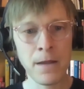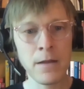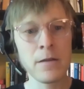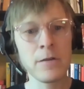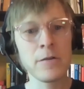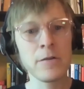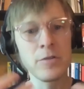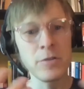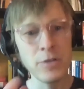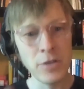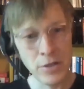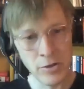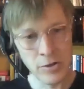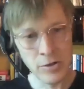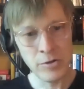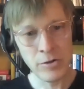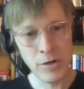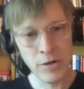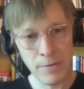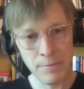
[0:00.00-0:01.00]
continuing
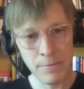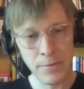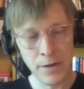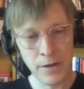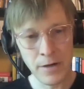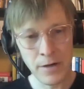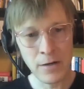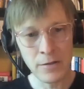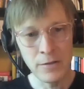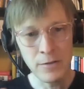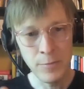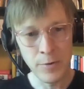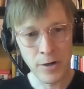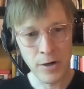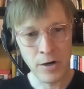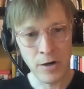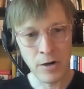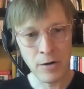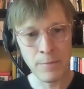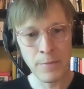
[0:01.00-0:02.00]
to be an
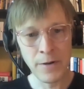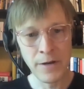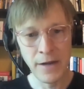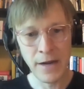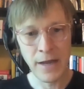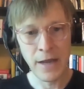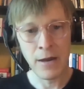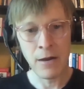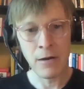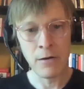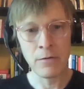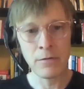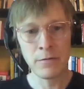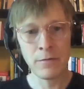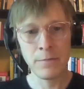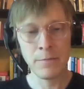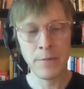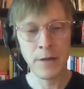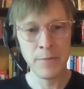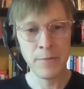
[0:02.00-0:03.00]
entrepreneur, but now
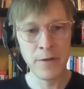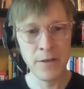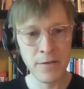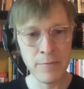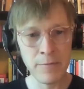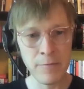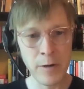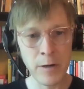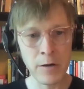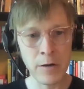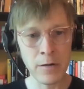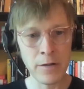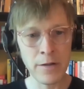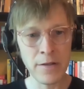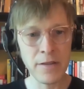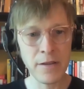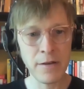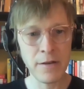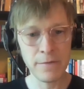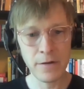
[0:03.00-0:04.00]
my business model is
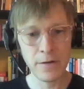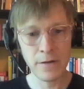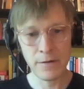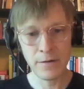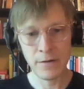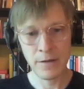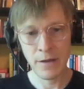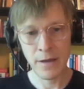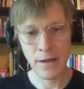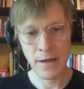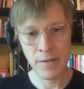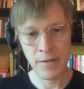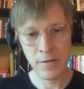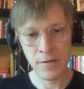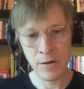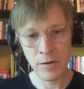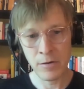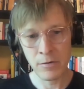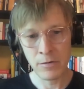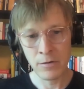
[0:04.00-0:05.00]
different. And
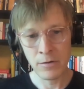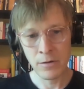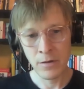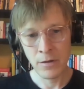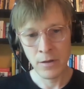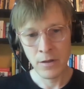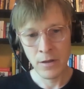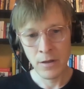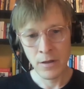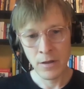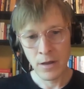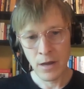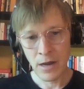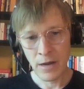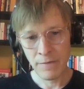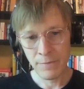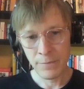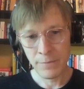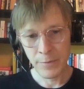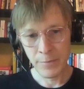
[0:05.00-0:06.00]
so
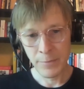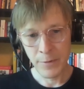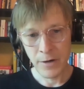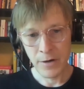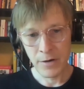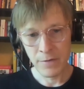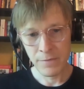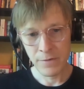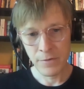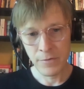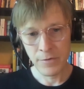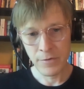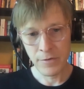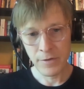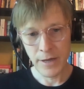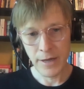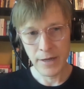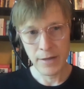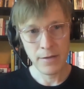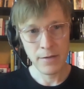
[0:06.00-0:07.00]
I've prepared a few
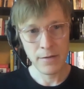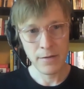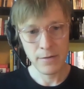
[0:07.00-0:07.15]
slides